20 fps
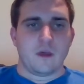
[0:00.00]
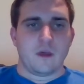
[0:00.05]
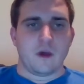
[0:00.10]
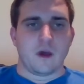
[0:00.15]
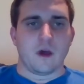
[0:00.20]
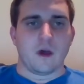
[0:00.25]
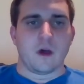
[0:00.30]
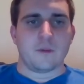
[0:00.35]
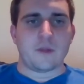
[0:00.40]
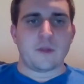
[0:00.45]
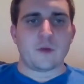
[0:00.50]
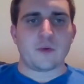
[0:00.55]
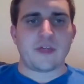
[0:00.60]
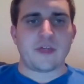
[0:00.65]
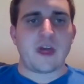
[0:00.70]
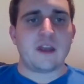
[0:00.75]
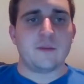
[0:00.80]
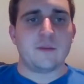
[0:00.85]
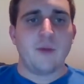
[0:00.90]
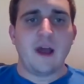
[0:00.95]
And with
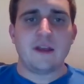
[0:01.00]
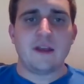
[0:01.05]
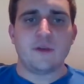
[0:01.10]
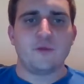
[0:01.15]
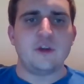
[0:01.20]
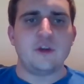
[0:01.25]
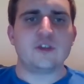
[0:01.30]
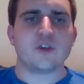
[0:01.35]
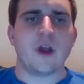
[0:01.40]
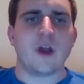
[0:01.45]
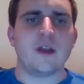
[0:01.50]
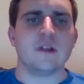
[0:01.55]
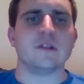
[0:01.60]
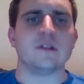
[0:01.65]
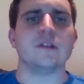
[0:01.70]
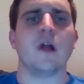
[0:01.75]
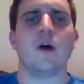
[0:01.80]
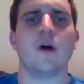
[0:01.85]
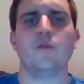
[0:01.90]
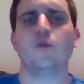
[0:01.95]
that in mind, if we try to
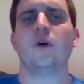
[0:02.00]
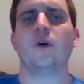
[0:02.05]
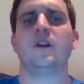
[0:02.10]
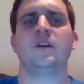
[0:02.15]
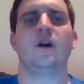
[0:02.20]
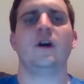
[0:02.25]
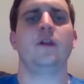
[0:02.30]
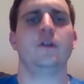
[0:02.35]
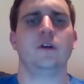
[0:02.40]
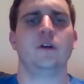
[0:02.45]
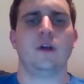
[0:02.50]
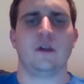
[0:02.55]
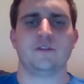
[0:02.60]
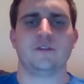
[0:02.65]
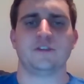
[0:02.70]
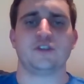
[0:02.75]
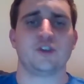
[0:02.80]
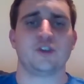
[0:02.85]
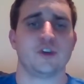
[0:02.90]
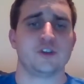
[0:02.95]
love one another as
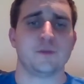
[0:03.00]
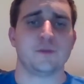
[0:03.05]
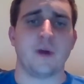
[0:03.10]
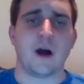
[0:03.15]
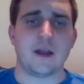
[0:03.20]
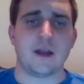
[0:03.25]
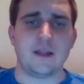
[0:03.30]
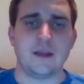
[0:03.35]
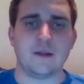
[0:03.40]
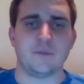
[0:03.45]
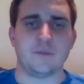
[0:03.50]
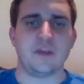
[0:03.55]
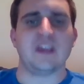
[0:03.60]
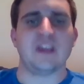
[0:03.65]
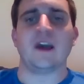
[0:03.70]
a church body and be